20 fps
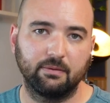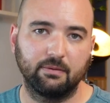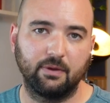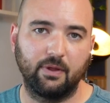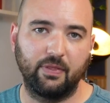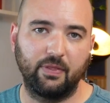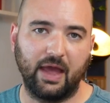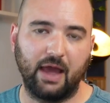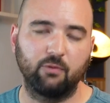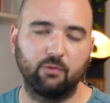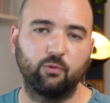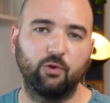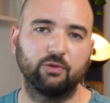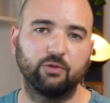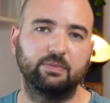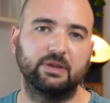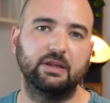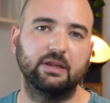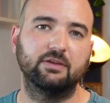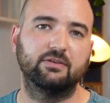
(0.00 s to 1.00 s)
that will
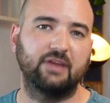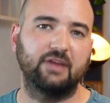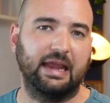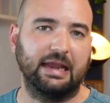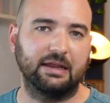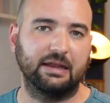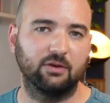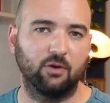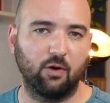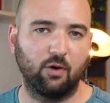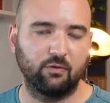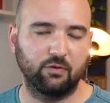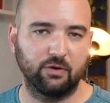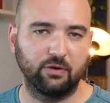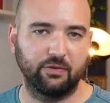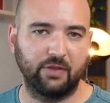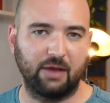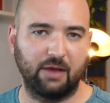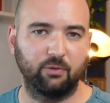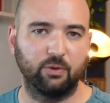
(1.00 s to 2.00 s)
be taken over,
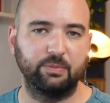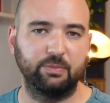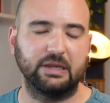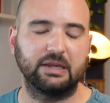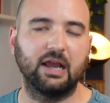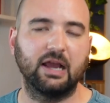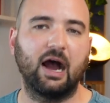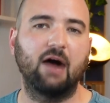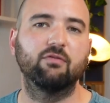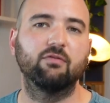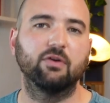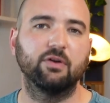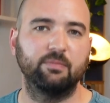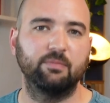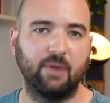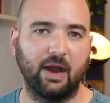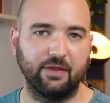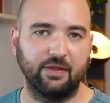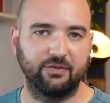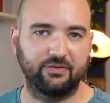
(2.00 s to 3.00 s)
that will be covered
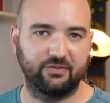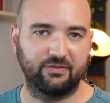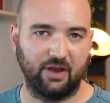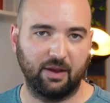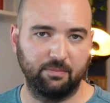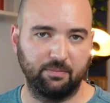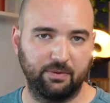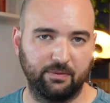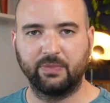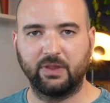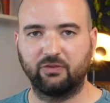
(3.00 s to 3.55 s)
by the sub.